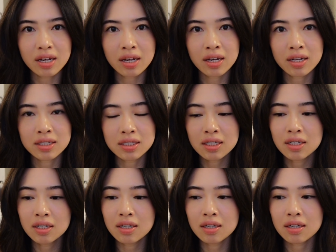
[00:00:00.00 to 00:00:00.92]
and
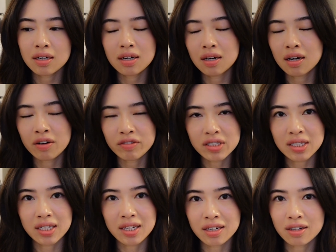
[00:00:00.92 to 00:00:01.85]

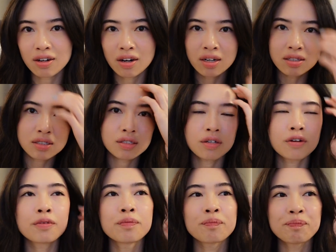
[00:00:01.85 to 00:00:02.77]
obviously I get caught.
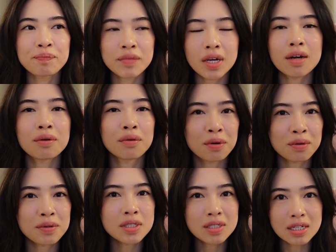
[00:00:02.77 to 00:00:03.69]
So yeah,
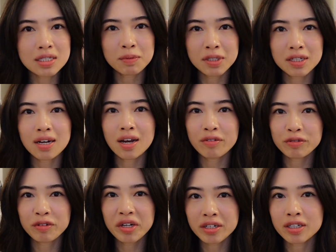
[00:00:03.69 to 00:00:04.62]
always has been an avid
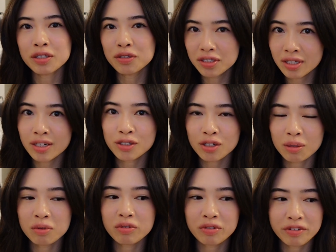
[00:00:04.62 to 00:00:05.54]
reader and used to get in
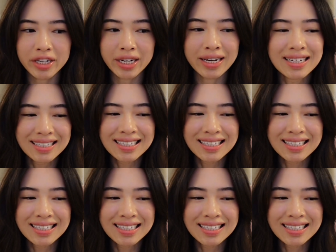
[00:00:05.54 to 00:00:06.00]
trouble for reading.